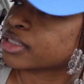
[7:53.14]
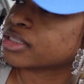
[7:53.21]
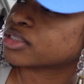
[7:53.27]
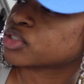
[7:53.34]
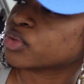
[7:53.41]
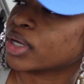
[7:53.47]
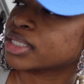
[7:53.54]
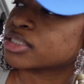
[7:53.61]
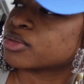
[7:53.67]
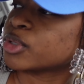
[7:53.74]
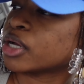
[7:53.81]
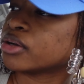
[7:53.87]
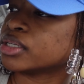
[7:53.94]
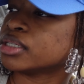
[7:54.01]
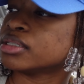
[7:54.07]
think twice
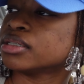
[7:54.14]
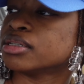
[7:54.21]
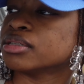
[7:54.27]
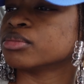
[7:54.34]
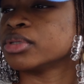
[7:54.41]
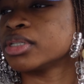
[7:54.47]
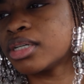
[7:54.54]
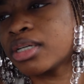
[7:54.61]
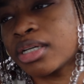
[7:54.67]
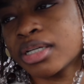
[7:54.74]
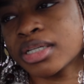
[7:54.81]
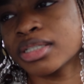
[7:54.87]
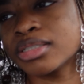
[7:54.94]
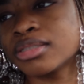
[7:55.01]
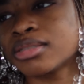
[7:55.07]
about eating
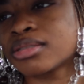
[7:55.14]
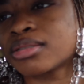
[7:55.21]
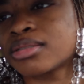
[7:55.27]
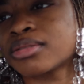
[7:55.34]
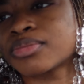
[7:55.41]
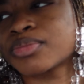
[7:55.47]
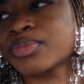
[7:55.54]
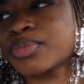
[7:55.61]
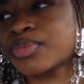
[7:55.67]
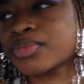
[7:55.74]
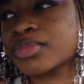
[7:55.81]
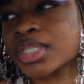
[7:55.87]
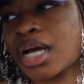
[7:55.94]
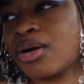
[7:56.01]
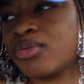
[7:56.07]
because
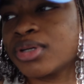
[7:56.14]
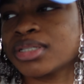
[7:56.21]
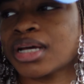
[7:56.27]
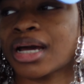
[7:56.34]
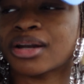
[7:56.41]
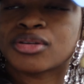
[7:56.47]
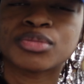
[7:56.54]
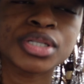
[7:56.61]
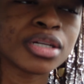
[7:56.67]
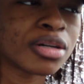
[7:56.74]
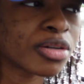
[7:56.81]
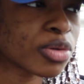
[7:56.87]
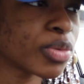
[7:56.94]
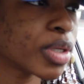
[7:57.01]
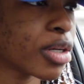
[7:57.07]
I was I don't be
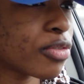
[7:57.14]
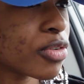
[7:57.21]
hungry when I